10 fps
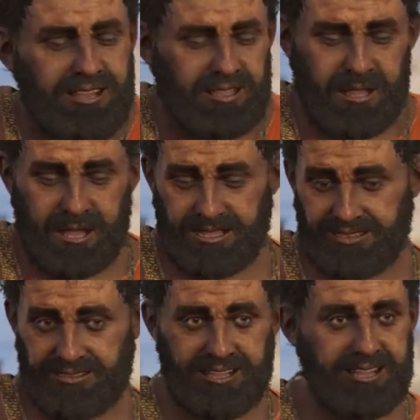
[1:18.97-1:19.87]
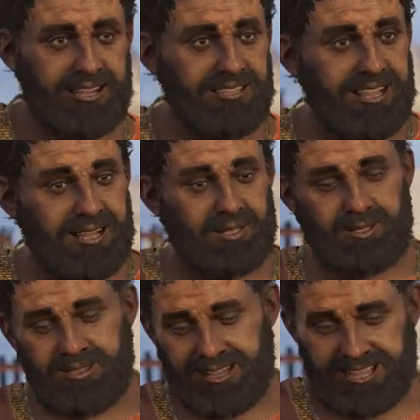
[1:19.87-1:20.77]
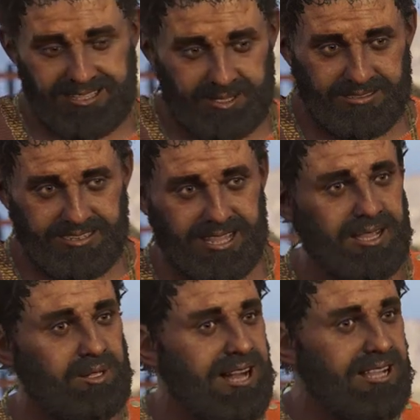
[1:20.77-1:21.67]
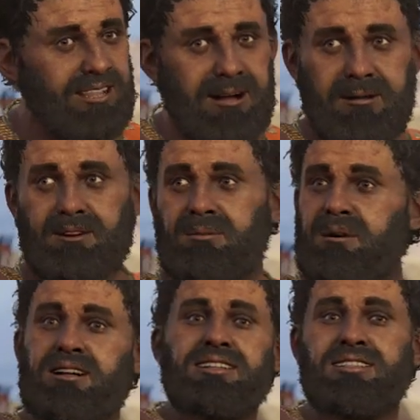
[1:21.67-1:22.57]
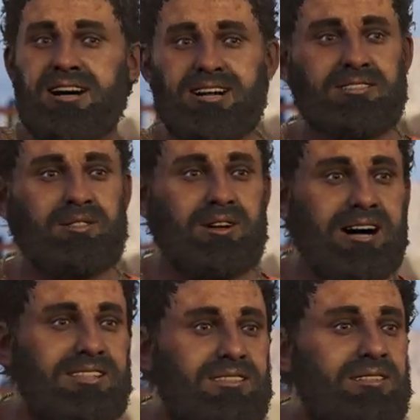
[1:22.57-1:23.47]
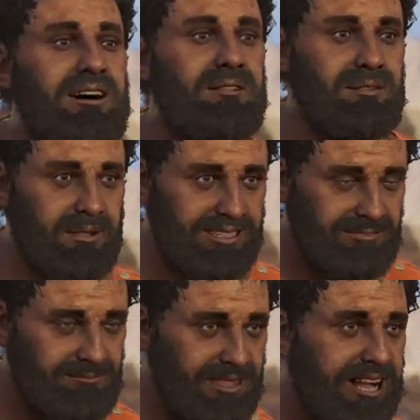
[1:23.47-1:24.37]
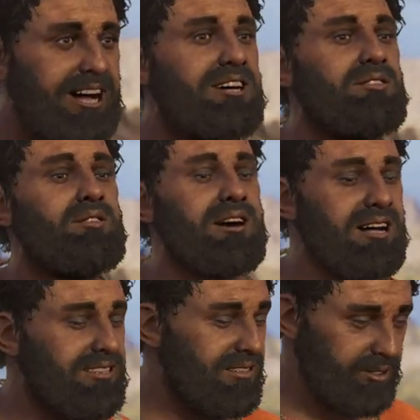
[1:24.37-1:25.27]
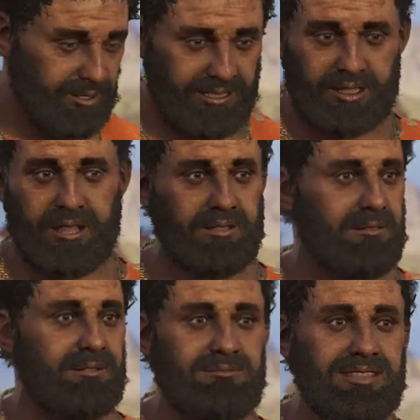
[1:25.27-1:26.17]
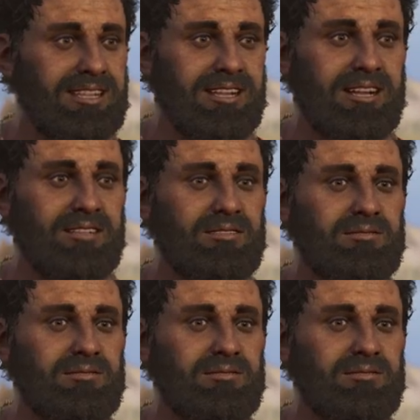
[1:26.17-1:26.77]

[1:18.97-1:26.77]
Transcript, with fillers: Why not? I like wine, you like wine, everybody likes wine. Everybody buys wine. Why not from me?